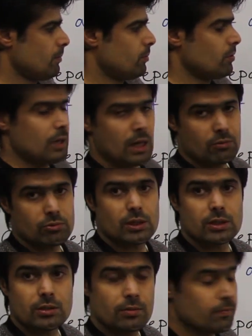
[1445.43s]
pronounce
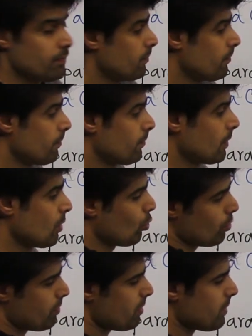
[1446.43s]
it,
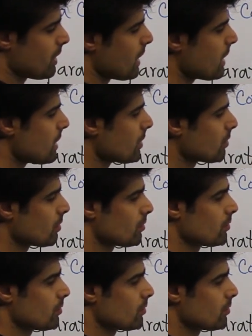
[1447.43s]
or maybe heat,